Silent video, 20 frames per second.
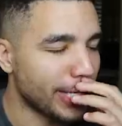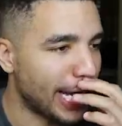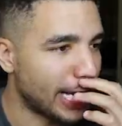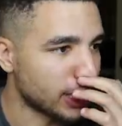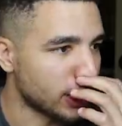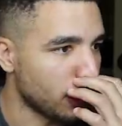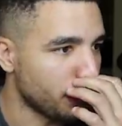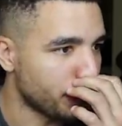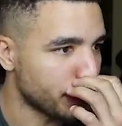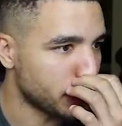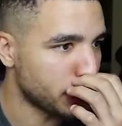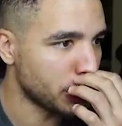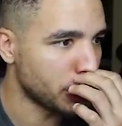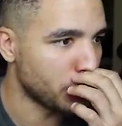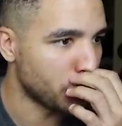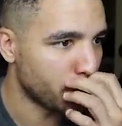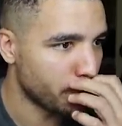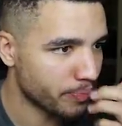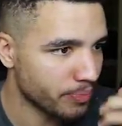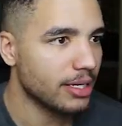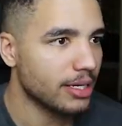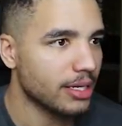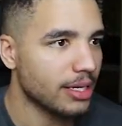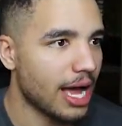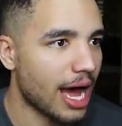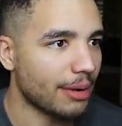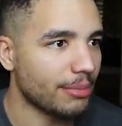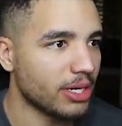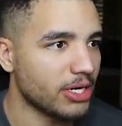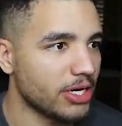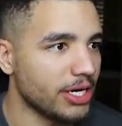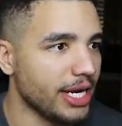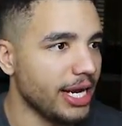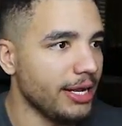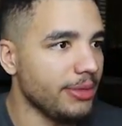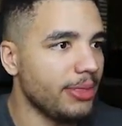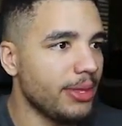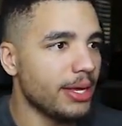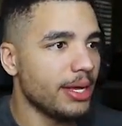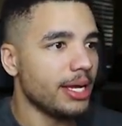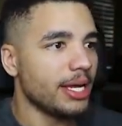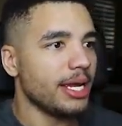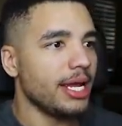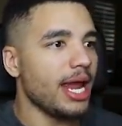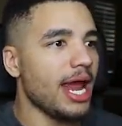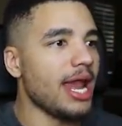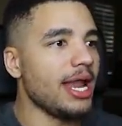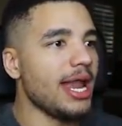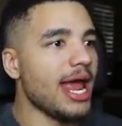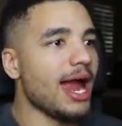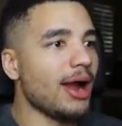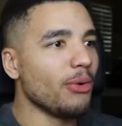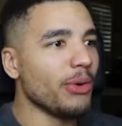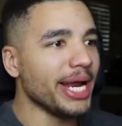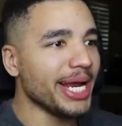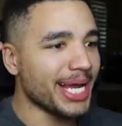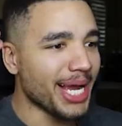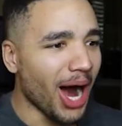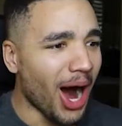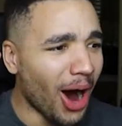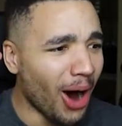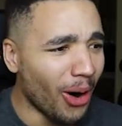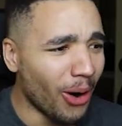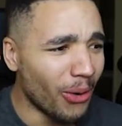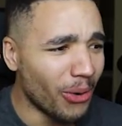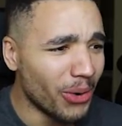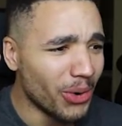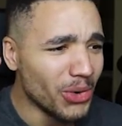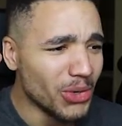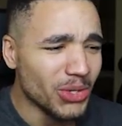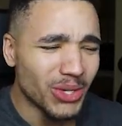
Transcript: we got to go for two. Got him underneath. And there we go.